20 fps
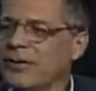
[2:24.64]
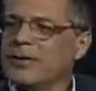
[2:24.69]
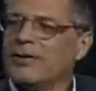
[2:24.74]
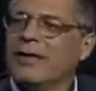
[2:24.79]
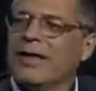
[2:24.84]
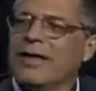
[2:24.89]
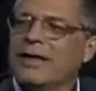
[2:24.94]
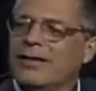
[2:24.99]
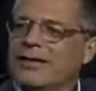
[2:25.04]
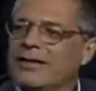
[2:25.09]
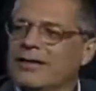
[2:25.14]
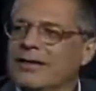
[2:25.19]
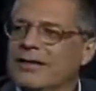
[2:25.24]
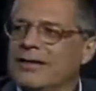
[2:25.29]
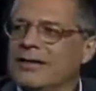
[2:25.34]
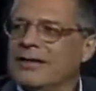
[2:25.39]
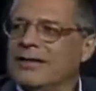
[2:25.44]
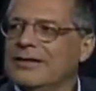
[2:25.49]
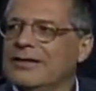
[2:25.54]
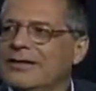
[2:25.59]
that.
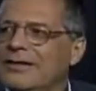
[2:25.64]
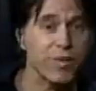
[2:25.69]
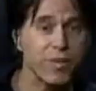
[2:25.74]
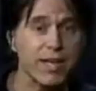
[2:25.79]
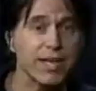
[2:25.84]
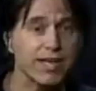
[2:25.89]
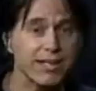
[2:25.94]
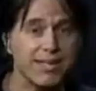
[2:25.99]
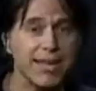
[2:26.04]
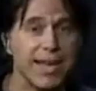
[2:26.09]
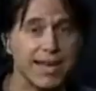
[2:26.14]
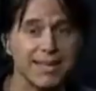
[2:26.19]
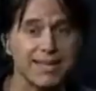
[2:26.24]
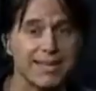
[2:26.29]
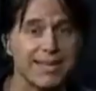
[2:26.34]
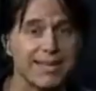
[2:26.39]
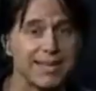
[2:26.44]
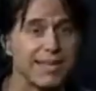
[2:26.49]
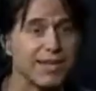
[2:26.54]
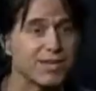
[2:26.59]
I don't know the exact
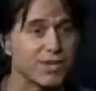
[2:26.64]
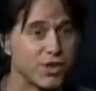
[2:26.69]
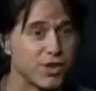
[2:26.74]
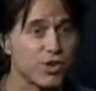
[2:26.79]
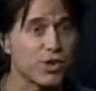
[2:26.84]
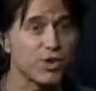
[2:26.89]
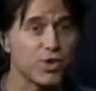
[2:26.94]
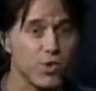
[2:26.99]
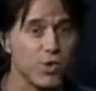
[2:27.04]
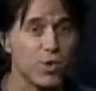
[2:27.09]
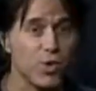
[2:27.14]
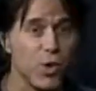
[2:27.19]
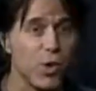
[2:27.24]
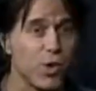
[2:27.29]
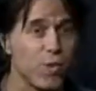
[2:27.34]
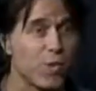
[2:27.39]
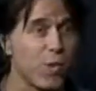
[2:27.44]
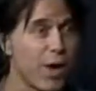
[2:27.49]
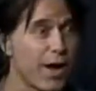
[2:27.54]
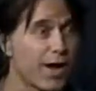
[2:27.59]
details on who
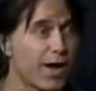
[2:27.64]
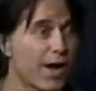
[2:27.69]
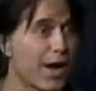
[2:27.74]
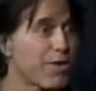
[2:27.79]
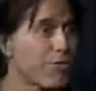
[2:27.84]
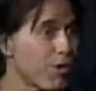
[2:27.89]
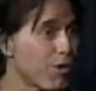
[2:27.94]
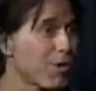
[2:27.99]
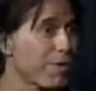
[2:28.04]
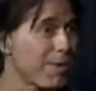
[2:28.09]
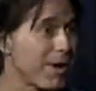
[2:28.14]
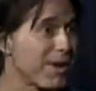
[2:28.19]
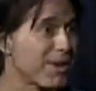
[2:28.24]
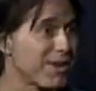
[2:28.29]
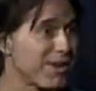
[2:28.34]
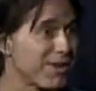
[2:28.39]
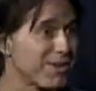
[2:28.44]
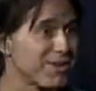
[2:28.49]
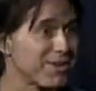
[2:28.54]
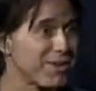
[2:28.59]
wanted. I wrote about it
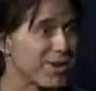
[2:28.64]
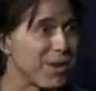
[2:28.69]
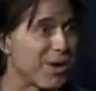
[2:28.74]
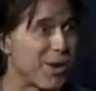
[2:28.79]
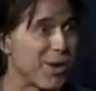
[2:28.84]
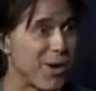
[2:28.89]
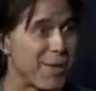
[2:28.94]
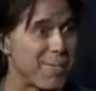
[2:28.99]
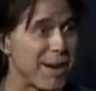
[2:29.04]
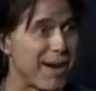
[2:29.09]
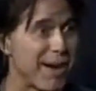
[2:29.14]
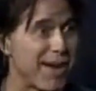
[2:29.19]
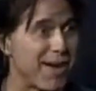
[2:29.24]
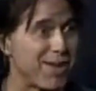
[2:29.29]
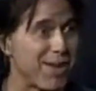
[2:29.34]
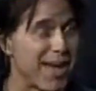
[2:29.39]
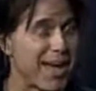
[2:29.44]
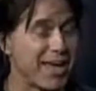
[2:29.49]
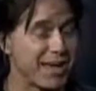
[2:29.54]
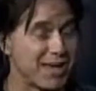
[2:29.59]
years ago about how
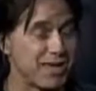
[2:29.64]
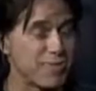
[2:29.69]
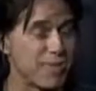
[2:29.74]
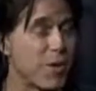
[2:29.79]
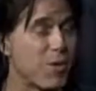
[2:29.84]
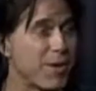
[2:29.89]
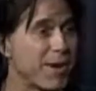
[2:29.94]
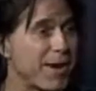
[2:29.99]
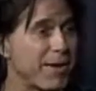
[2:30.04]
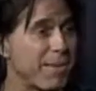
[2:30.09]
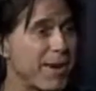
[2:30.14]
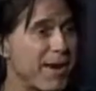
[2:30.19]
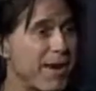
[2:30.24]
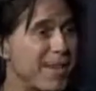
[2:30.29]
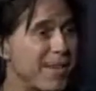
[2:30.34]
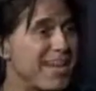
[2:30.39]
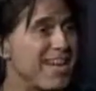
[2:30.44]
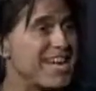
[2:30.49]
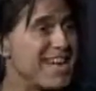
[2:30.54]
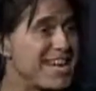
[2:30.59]
they had spoken about
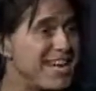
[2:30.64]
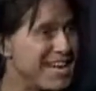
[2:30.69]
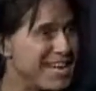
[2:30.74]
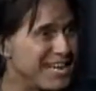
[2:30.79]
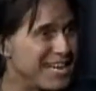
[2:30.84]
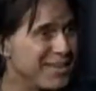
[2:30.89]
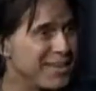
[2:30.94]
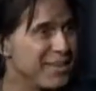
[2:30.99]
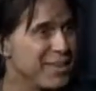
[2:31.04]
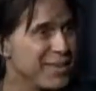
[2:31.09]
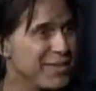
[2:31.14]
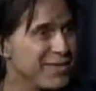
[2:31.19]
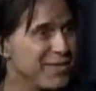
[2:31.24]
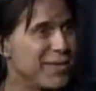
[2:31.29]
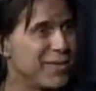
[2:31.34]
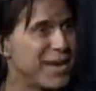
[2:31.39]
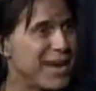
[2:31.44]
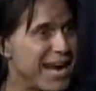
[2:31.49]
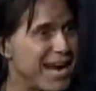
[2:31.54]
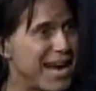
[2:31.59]
the need
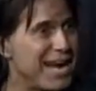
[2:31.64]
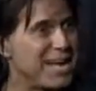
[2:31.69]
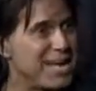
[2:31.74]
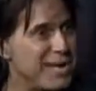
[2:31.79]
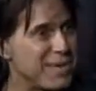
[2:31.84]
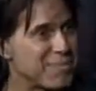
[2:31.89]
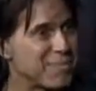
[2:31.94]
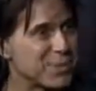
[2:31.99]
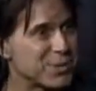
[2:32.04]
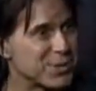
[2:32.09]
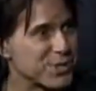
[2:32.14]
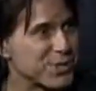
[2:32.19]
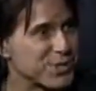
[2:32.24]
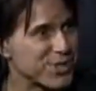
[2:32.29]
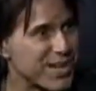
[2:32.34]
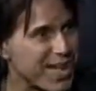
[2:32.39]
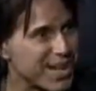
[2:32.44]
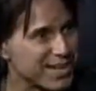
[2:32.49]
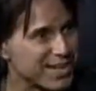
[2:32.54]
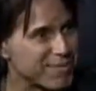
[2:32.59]
for an
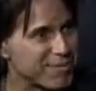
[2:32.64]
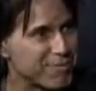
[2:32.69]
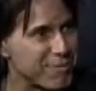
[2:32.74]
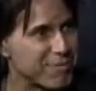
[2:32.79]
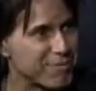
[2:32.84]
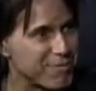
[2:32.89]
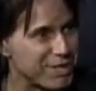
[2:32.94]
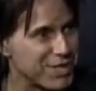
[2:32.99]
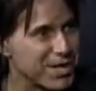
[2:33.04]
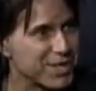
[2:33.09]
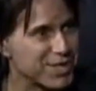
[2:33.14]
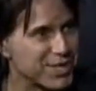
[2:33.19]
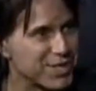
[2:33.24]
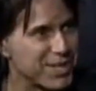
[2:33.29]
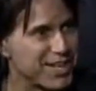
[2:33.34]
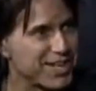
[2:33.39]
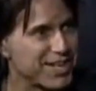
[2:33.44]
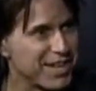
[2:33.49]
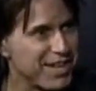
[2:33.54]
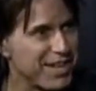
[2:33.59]
80%
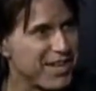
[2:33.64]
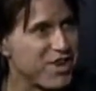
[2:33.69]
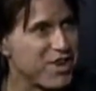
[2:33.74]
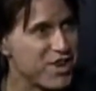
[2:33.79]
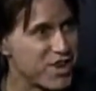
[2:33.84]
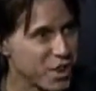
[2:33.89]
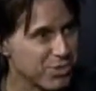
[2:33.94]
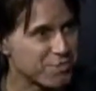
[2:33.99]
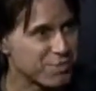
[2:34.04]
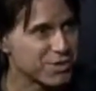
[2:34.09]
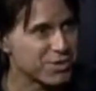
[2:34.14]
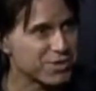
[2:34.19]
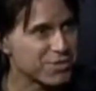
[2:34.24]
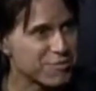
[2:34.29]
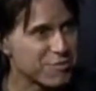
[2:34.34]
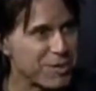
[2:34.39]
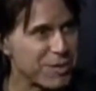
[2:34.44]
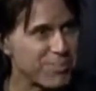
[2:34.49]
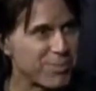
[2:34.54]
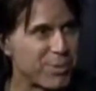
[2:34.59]
reduction in the numbers of
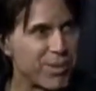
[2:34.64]
people.